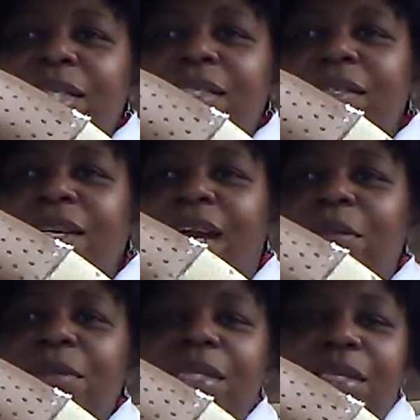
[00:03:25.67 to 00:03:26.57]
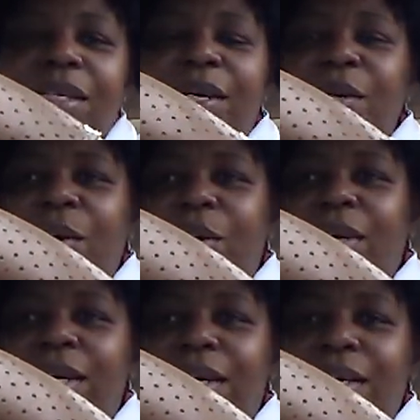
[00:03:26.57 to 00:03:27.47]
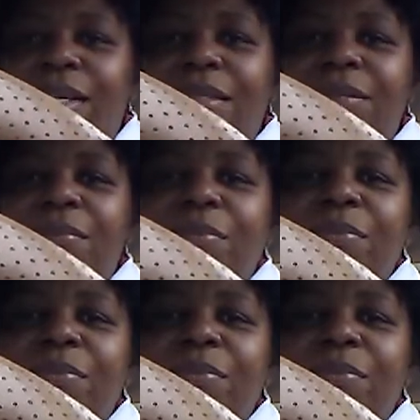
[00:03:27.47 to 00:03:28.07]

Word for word: So y'all will be seeing her again.